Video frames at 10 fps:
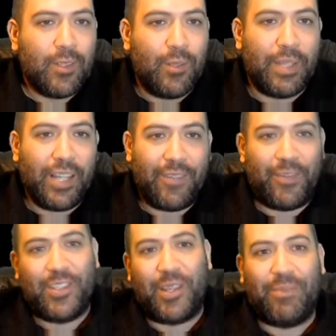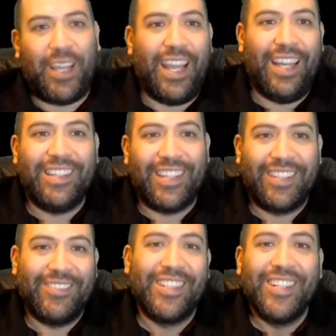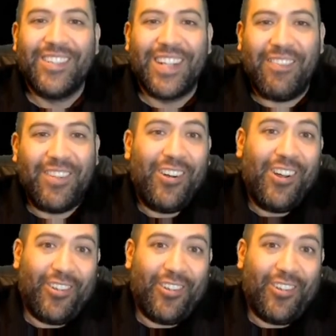We'll be like, we skipped ahead. Like, what happened to her ult?